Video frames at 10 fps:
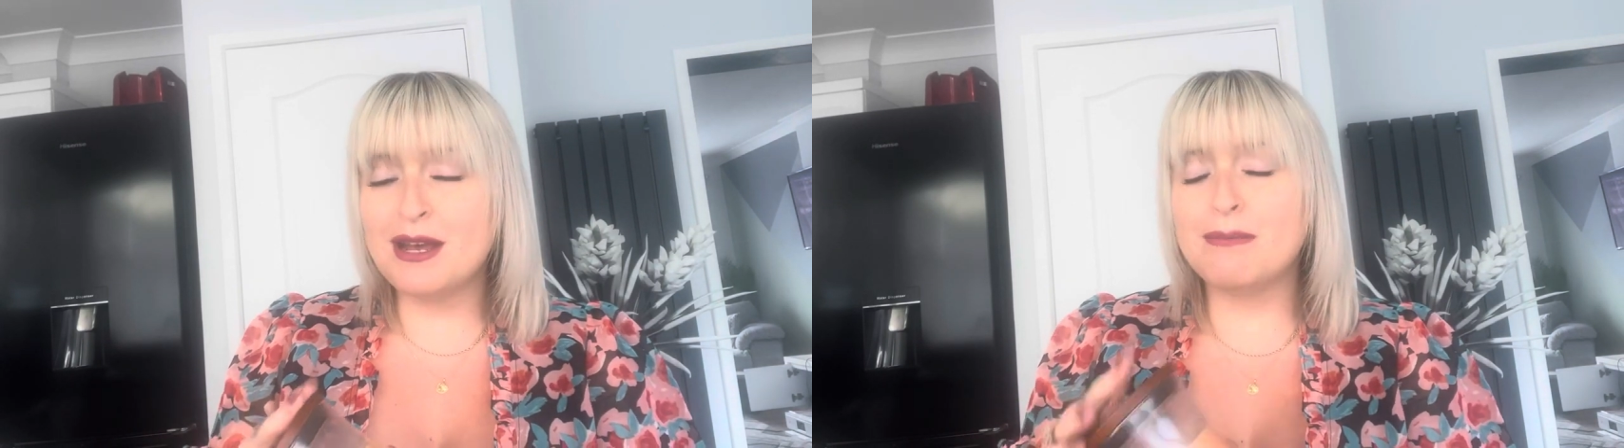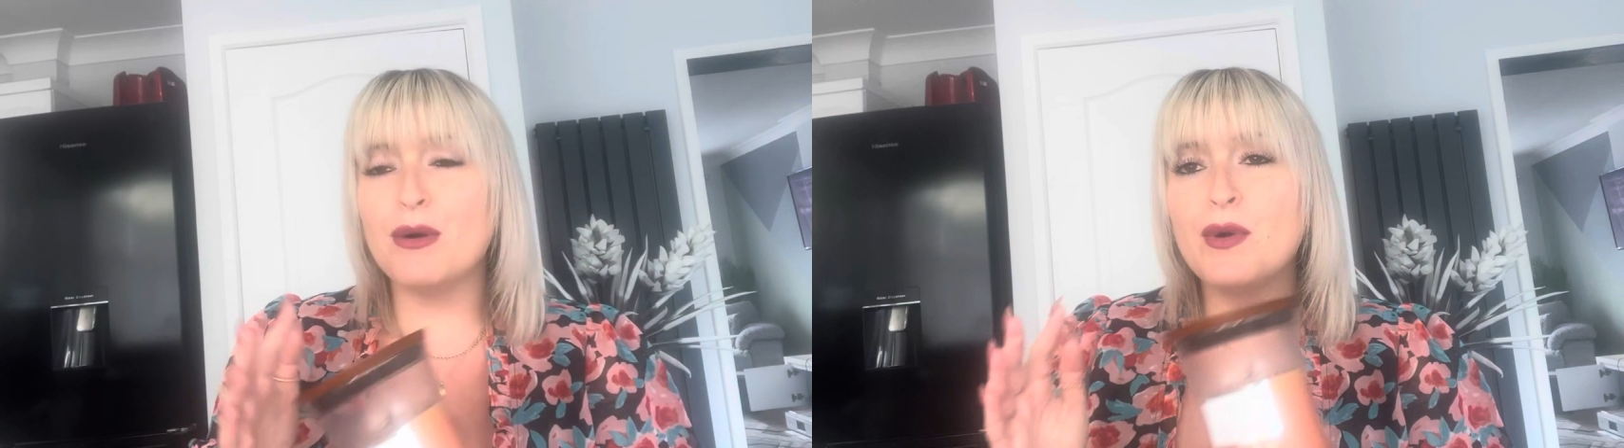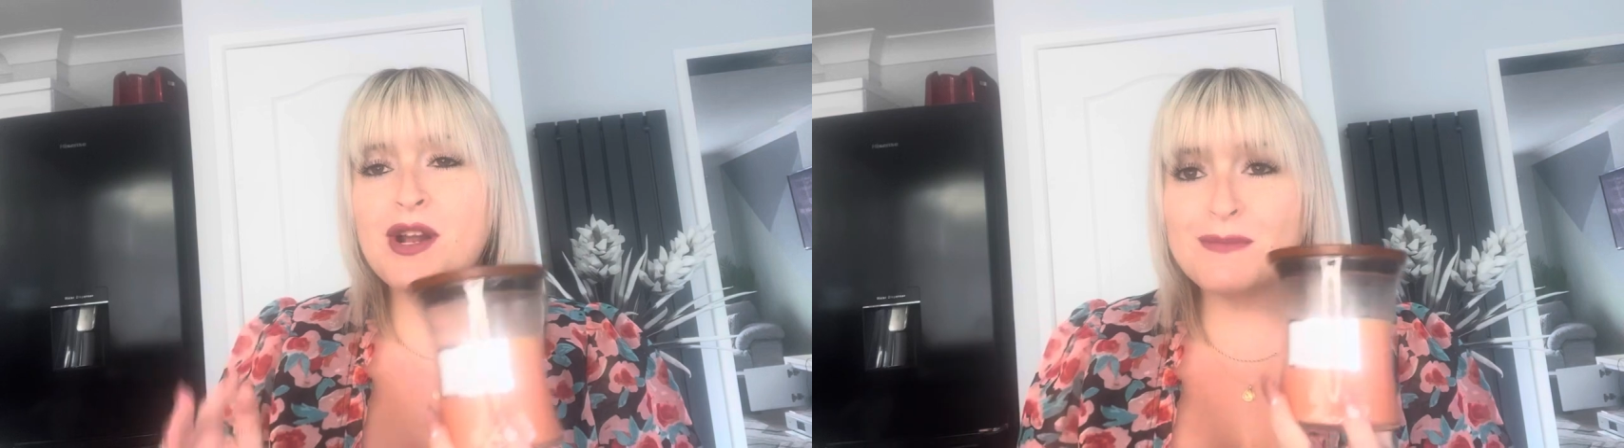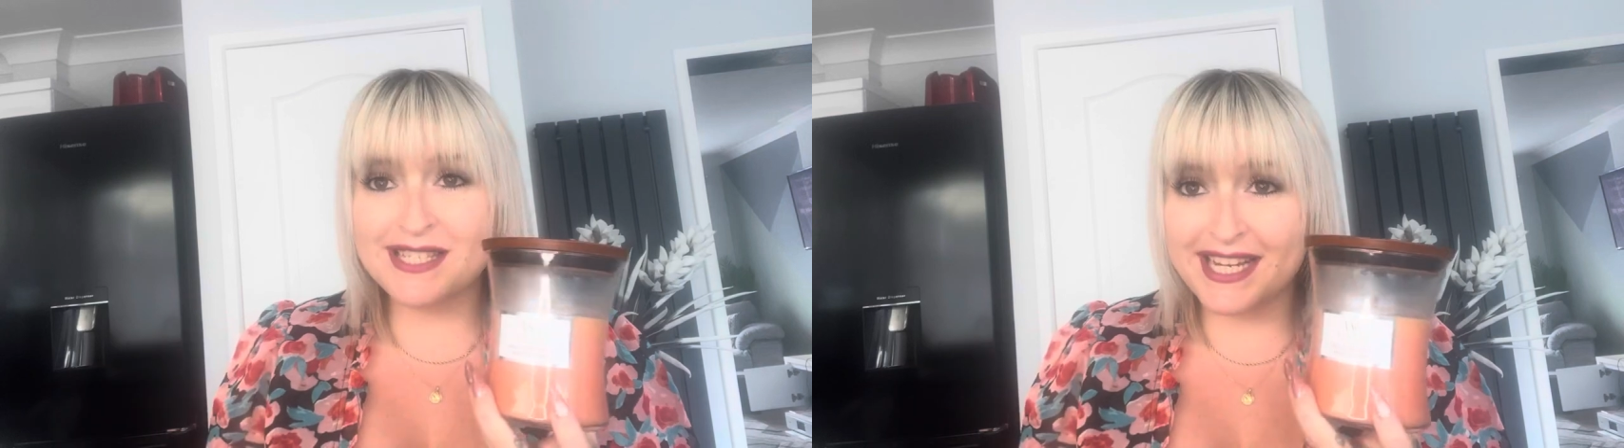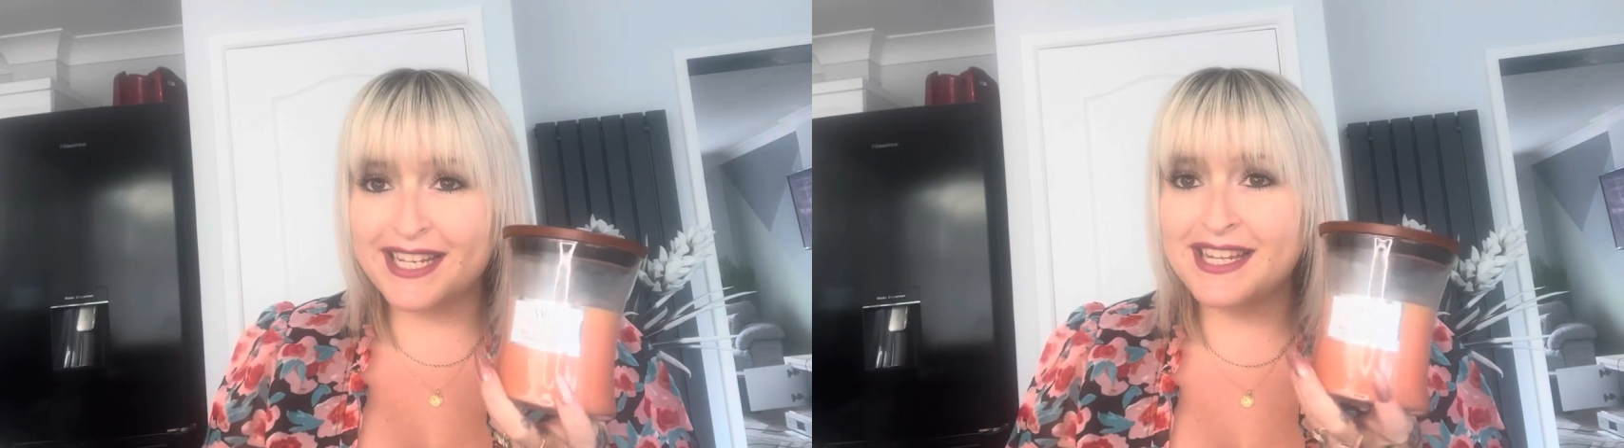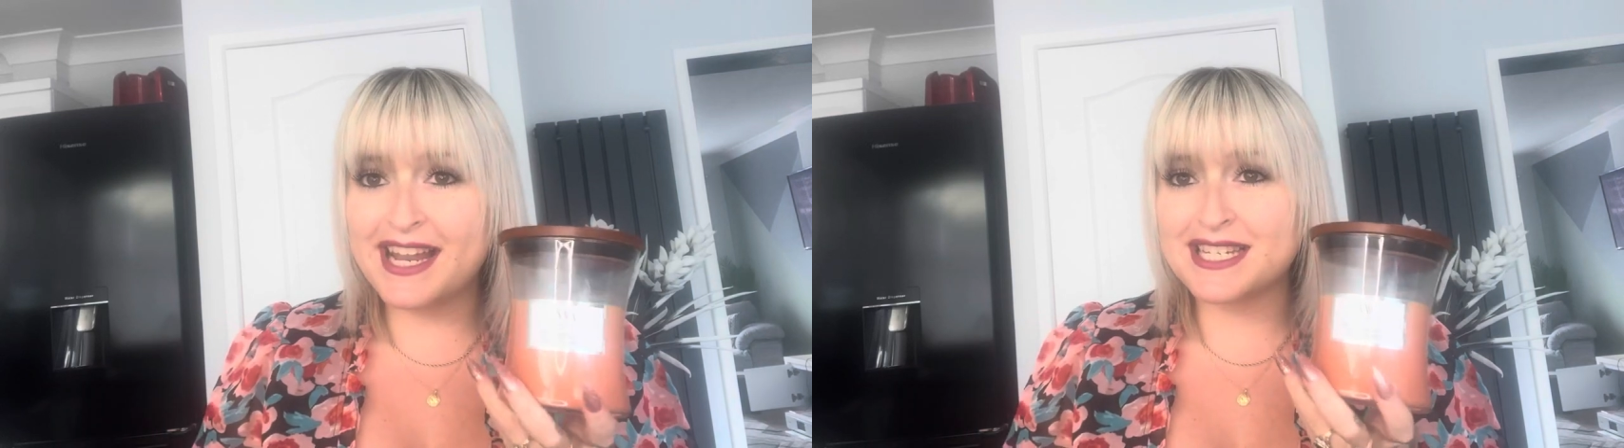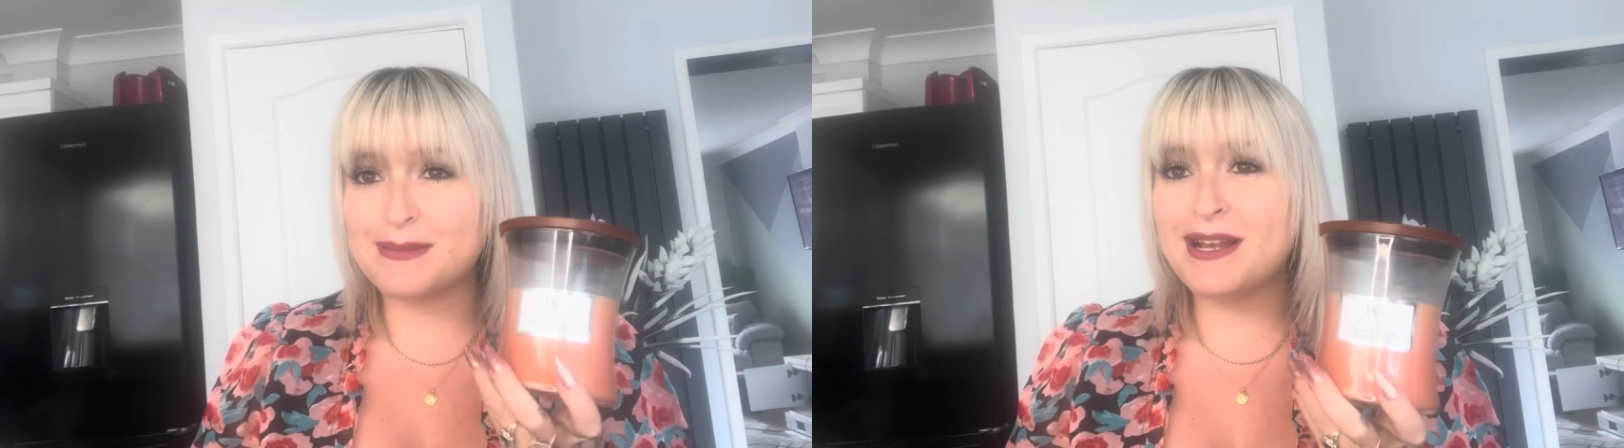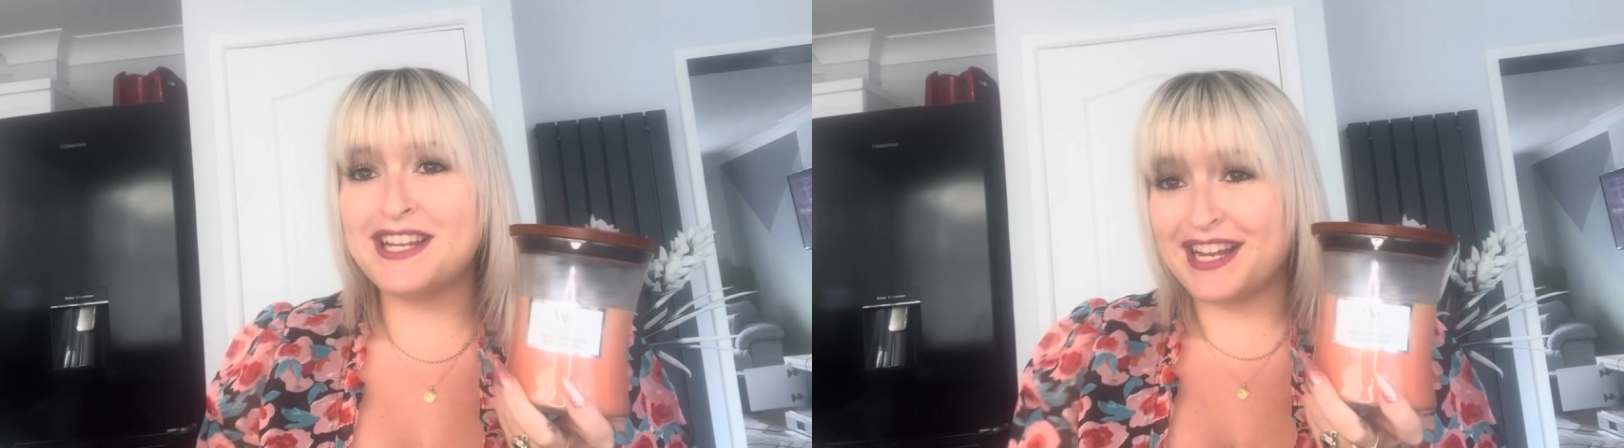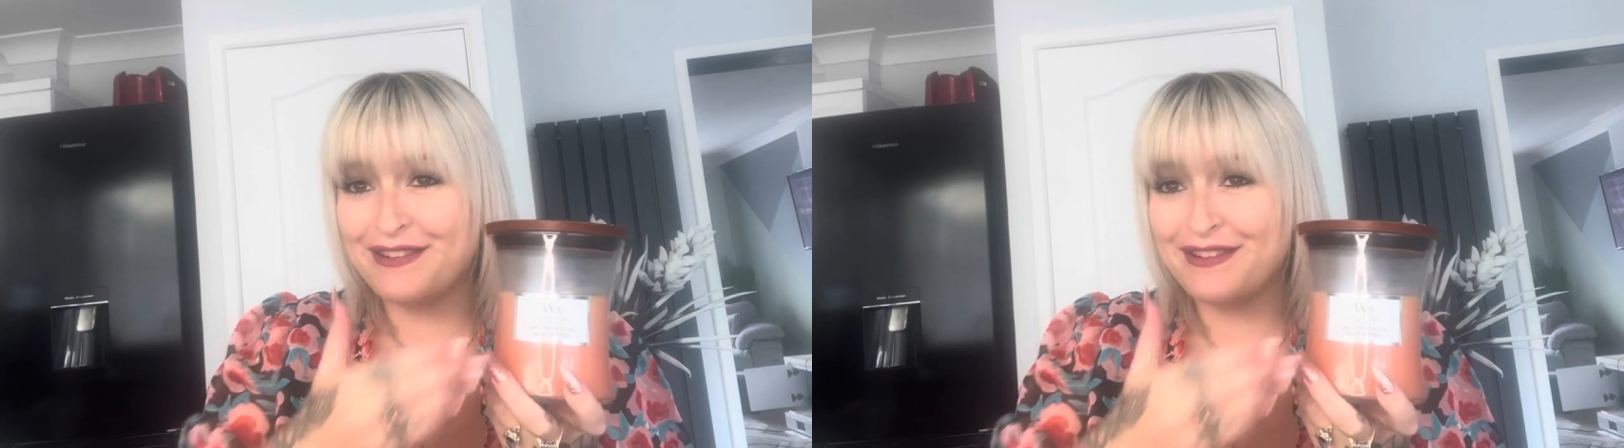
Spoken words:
But when I'm sitting there smelling it,